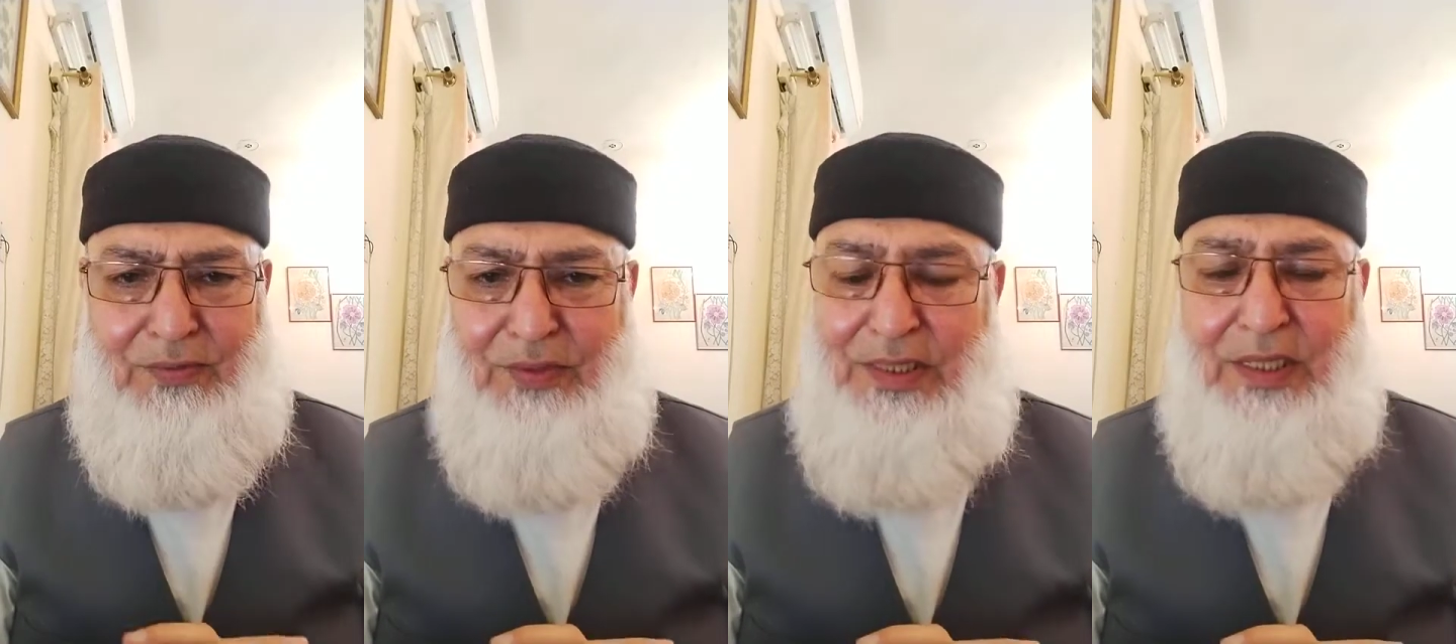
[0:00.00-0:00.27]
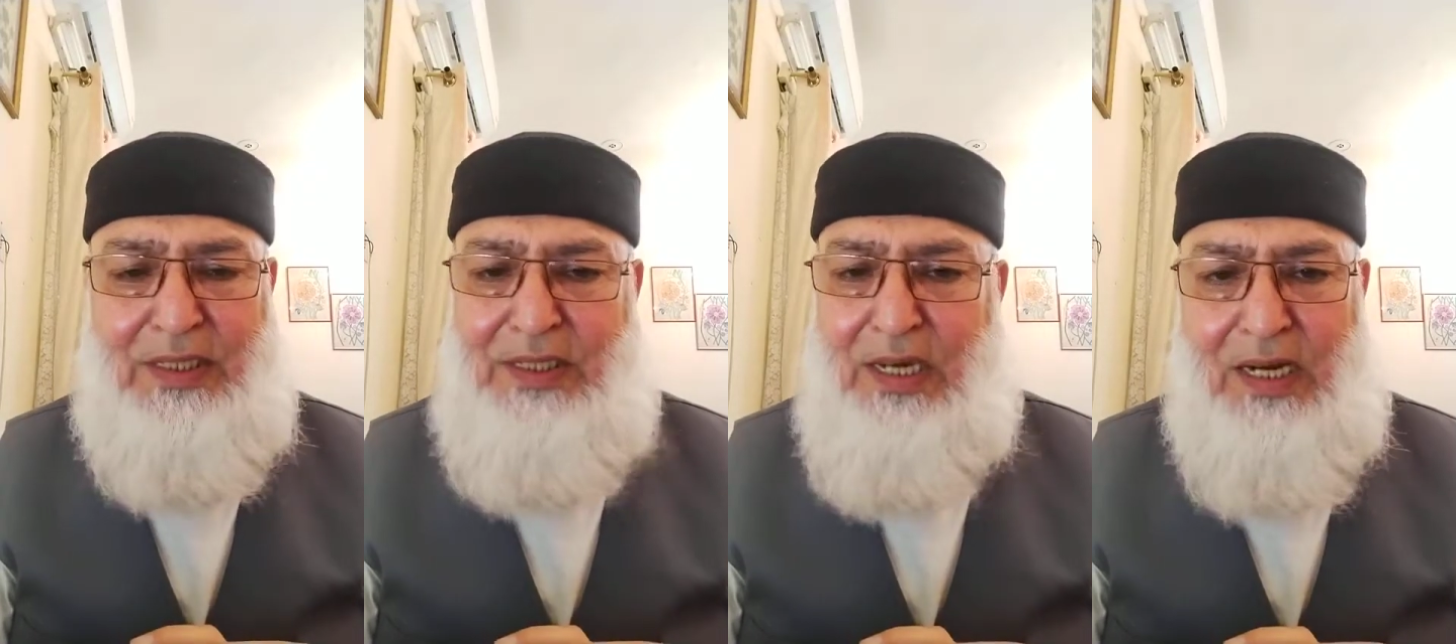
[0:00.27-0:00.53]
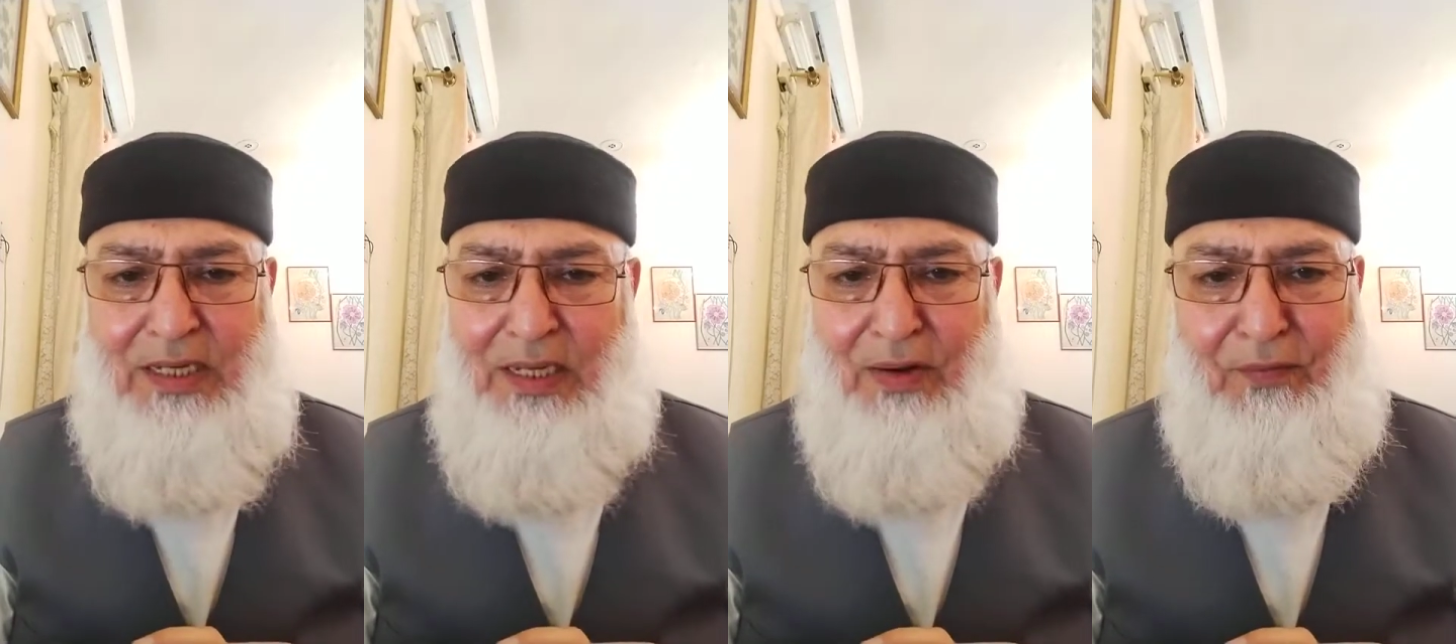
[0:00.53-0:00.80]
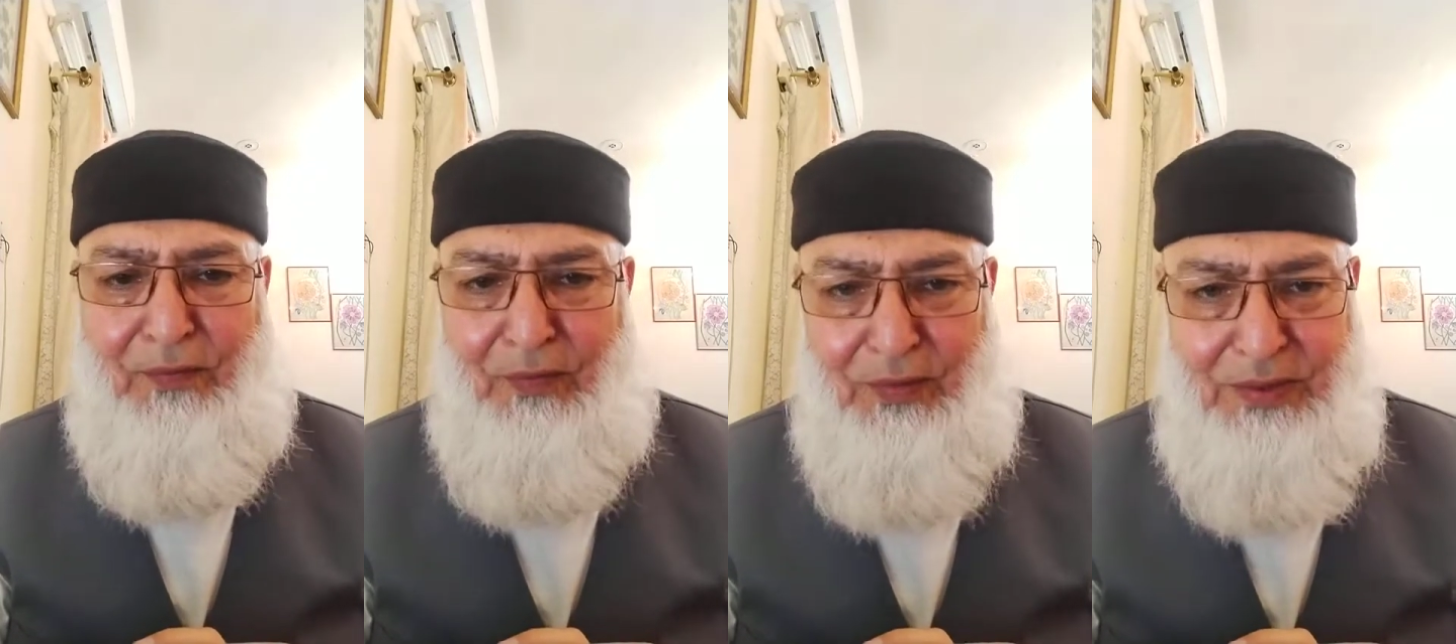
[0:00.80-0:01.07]
which is not
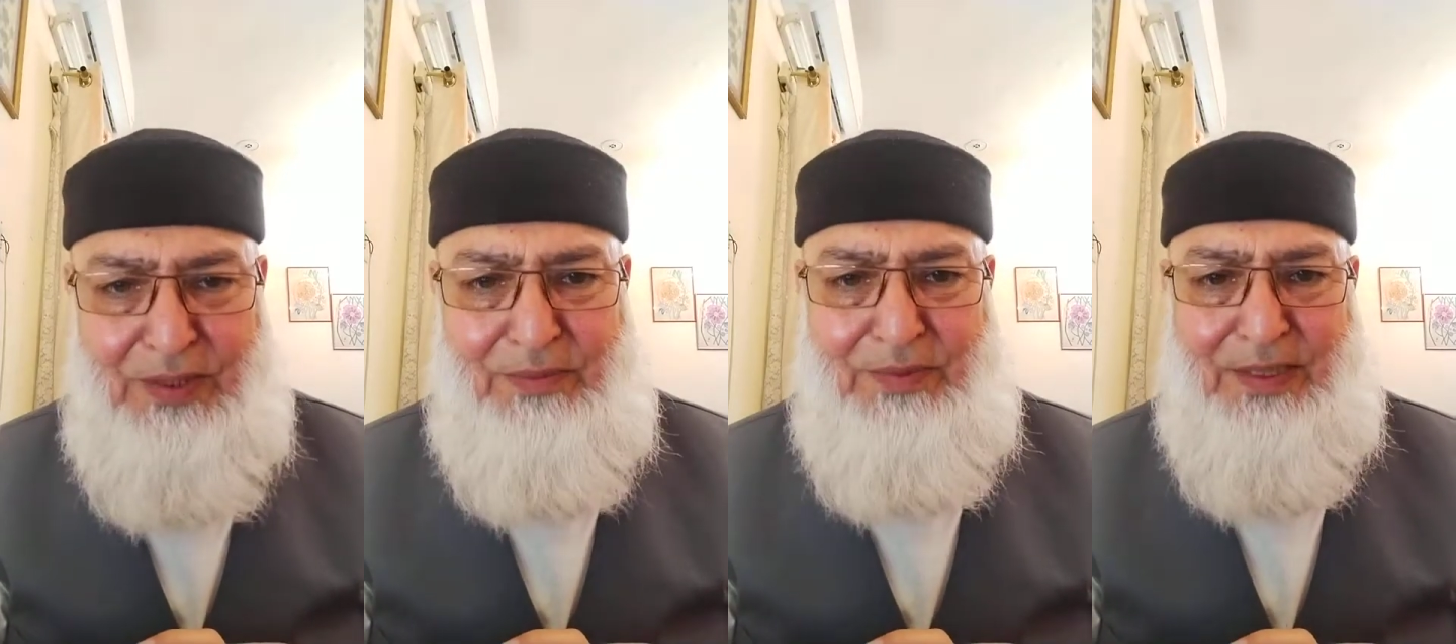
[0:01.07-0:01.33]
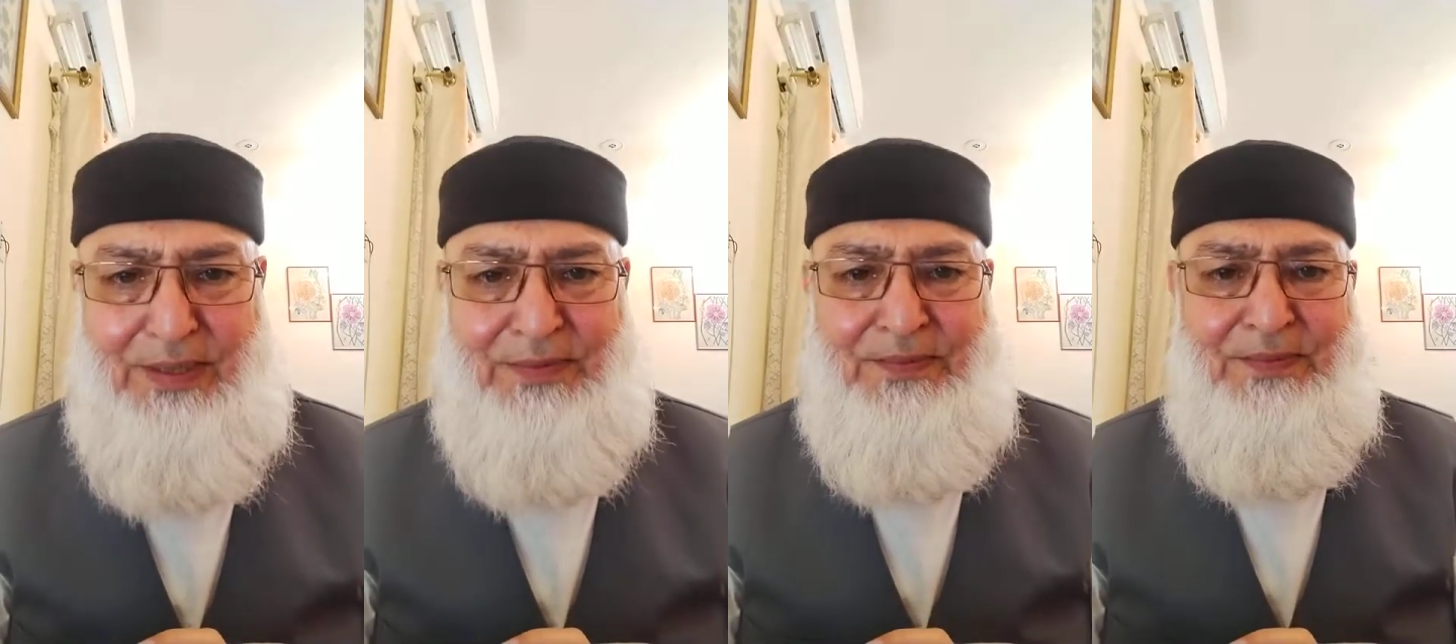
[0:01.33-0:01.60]
enforceable.